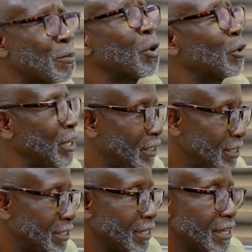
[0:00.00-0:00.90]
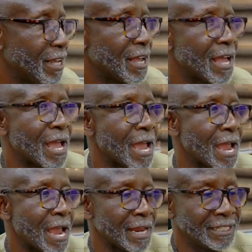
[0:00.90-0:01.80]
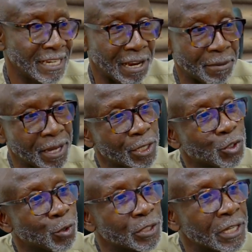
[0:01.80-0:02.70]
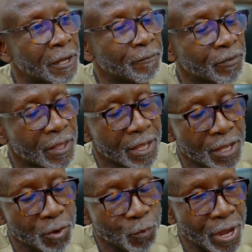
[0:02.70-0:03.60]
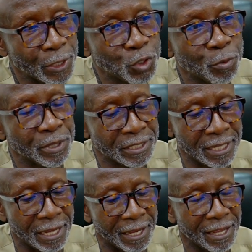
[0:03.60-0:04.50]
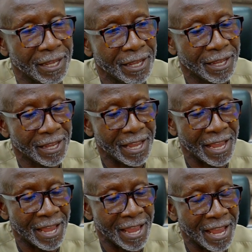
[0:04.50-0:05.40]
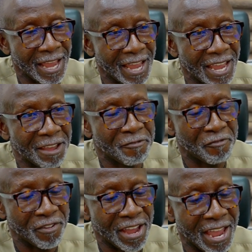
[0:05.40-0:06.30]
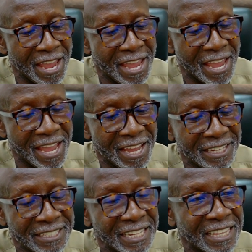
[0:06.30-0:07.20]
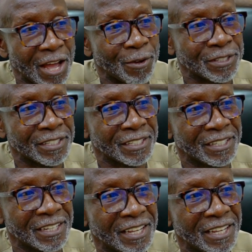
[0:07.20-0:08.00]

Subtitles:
put on it. Anything I can show say. We are assuming, say, if a 10,000